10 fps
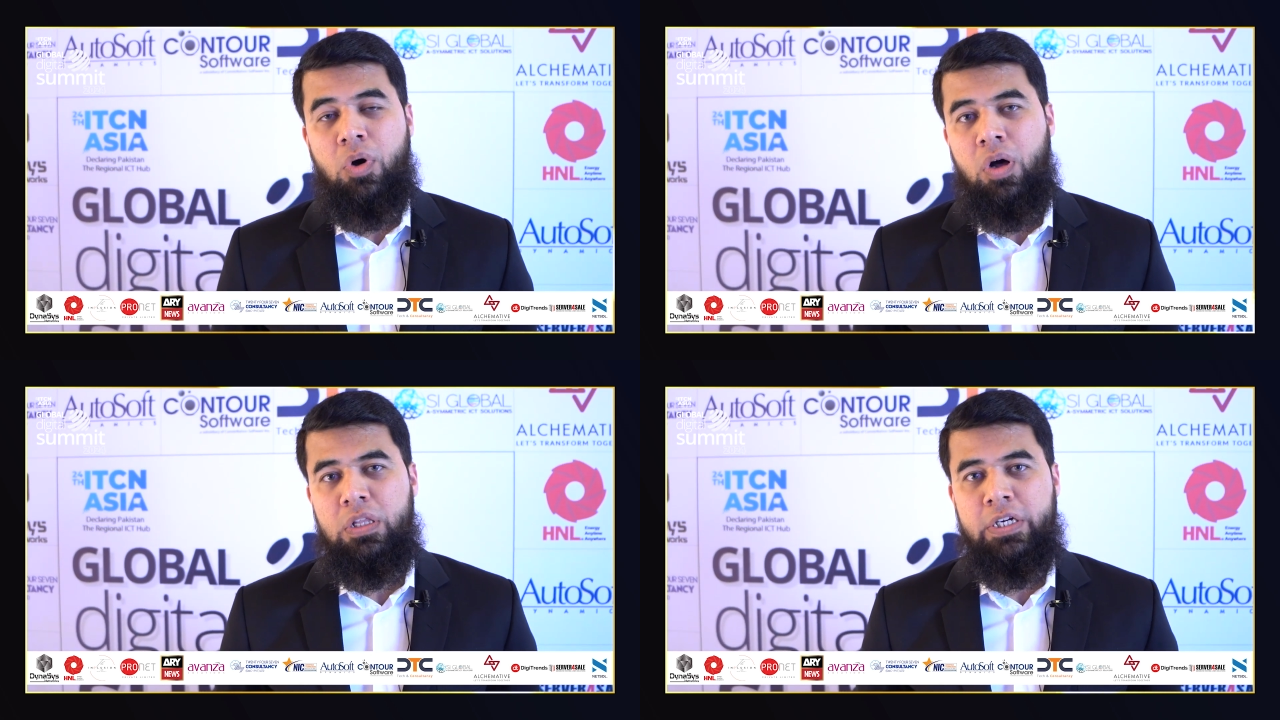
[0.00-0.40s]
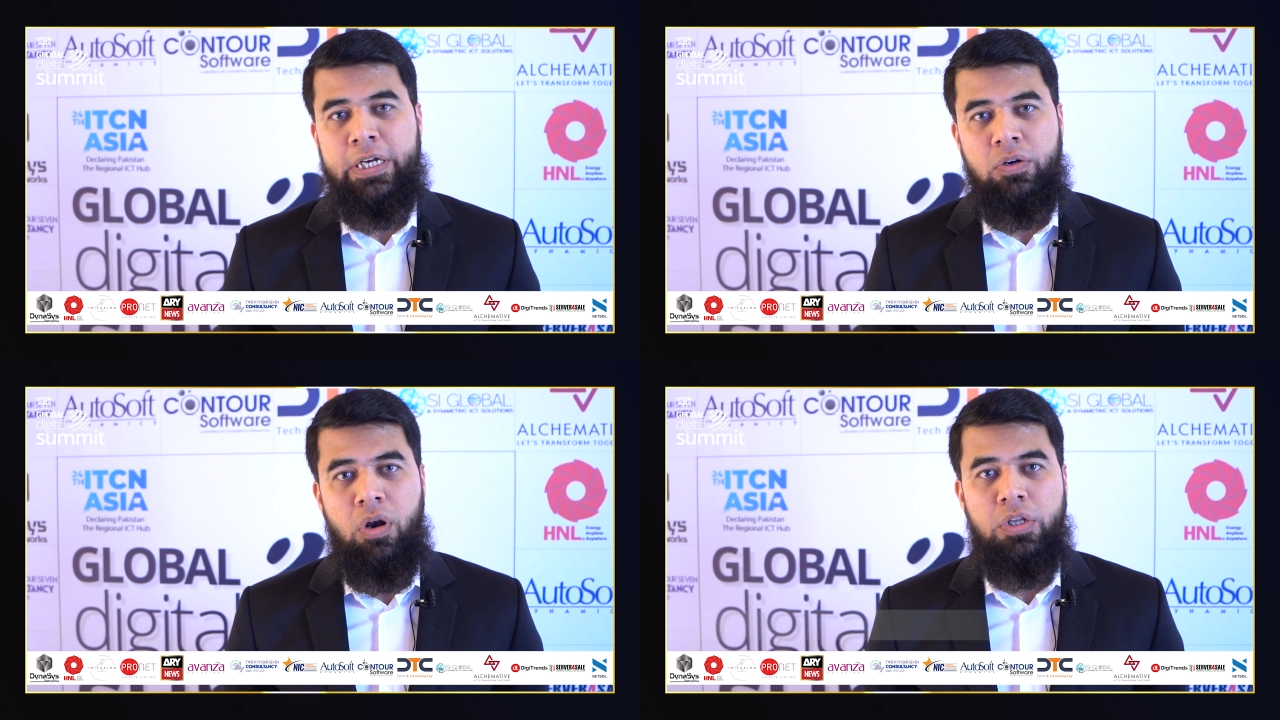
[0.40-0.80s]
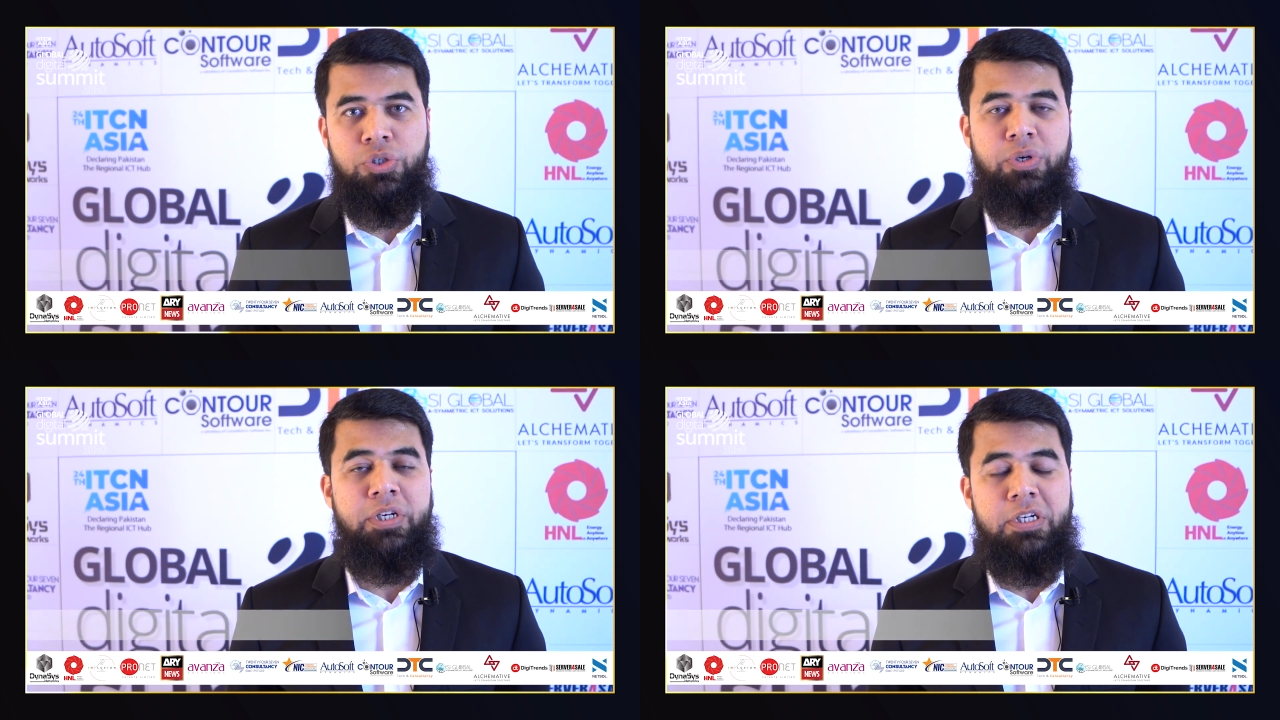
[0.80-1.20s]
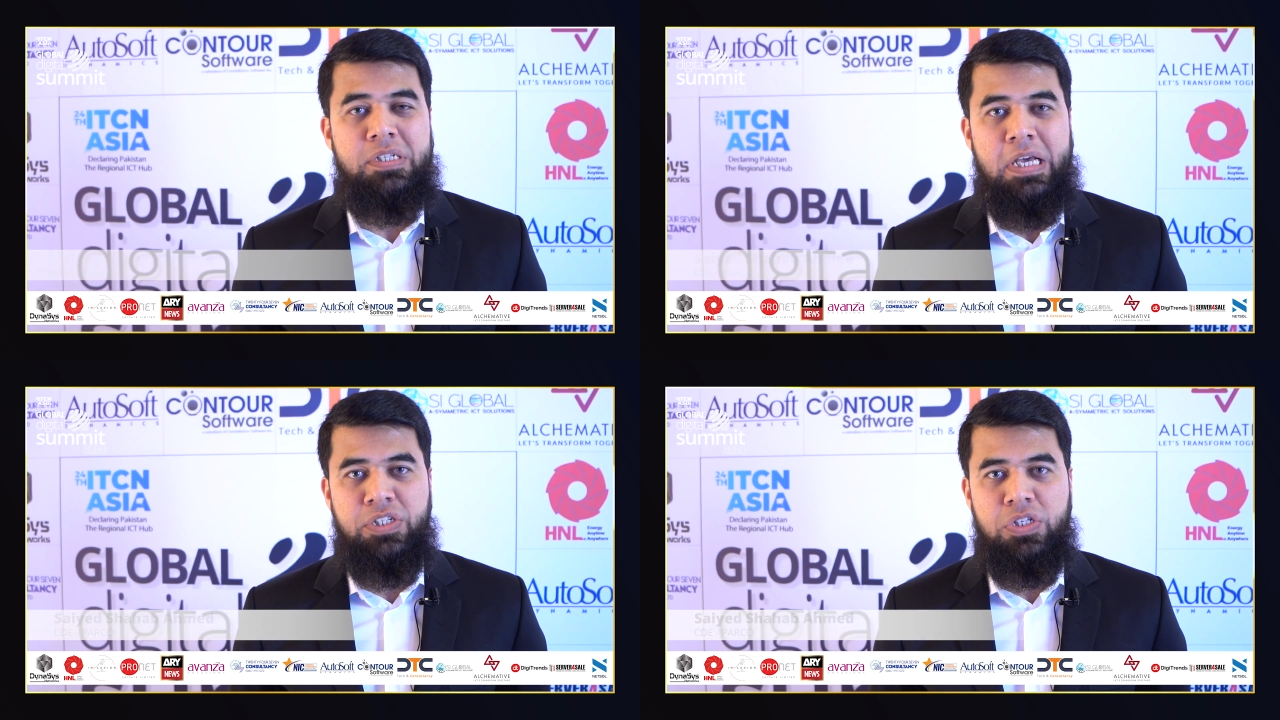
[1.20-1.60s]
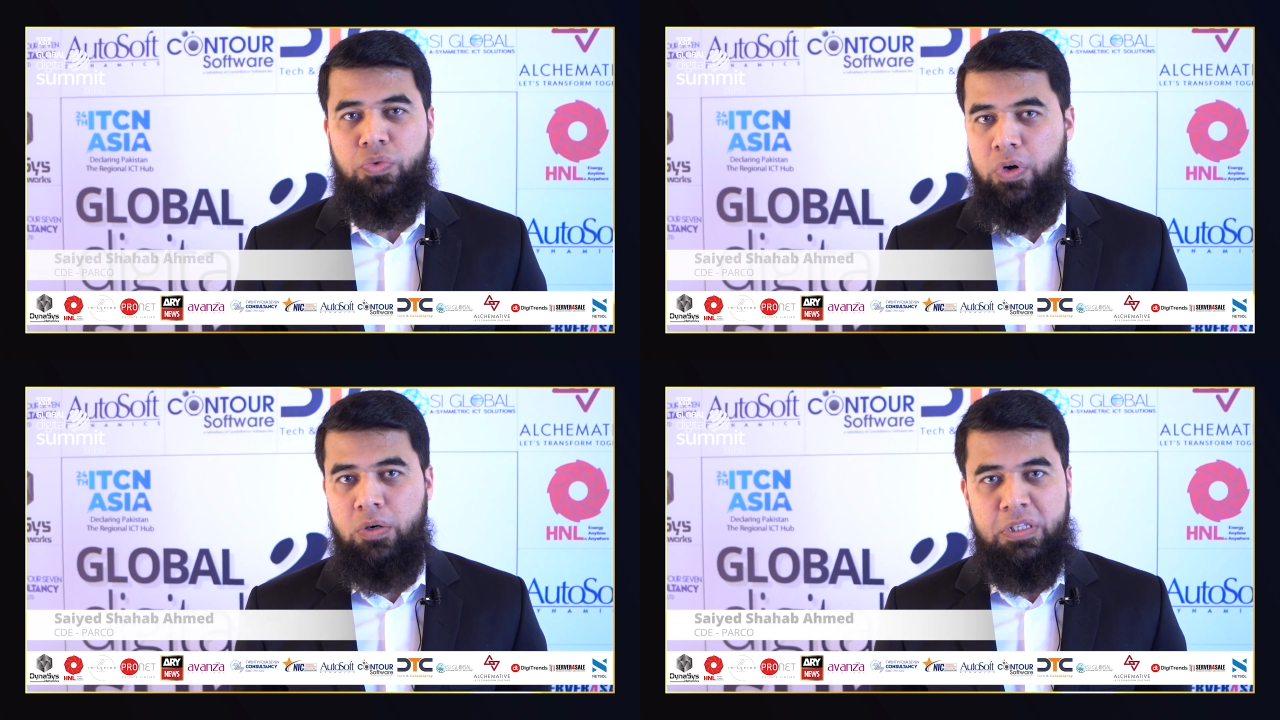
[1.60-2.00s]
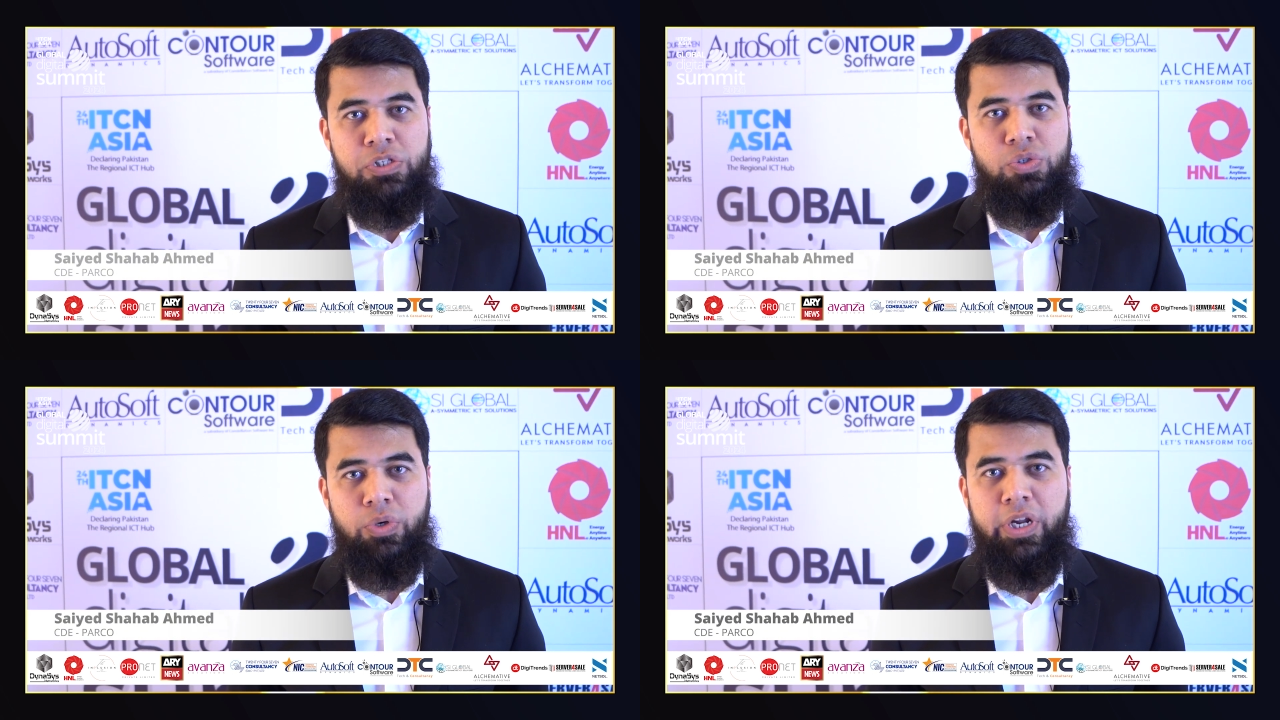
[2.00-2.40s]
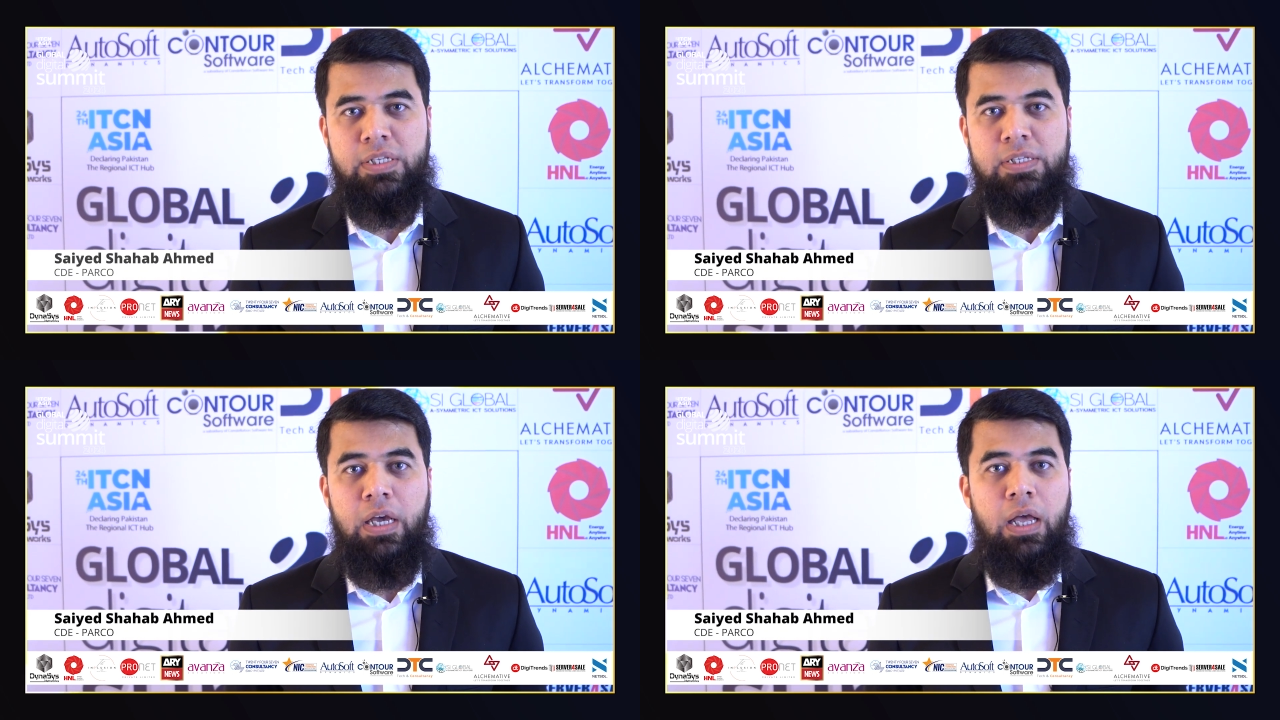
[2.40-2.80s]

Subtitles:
all the technology-oriented sessions throughout these 2 days.